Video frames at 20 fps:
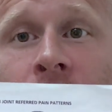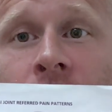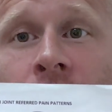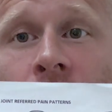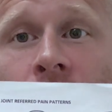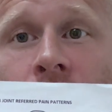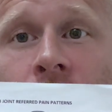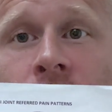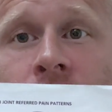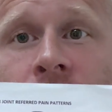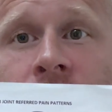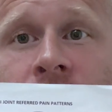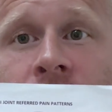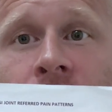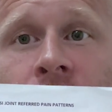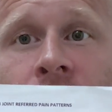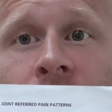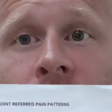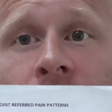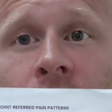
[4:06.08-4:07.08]
colored this
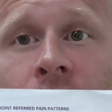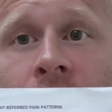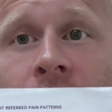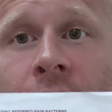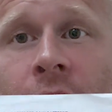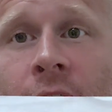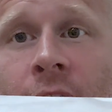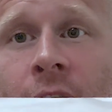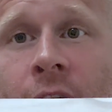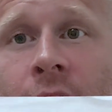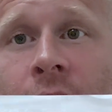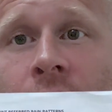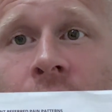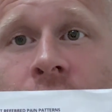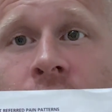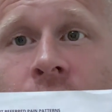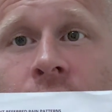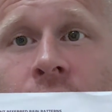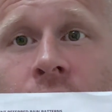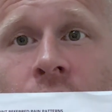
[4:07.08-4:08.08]
in here,
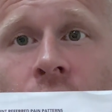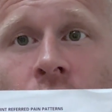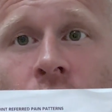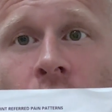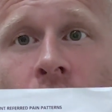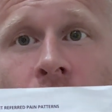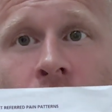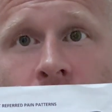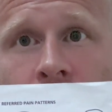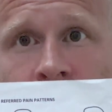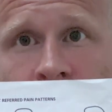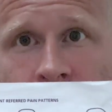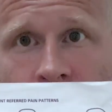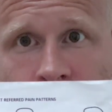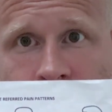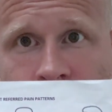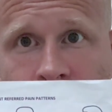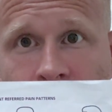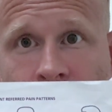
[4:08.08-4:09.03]
and the groin region.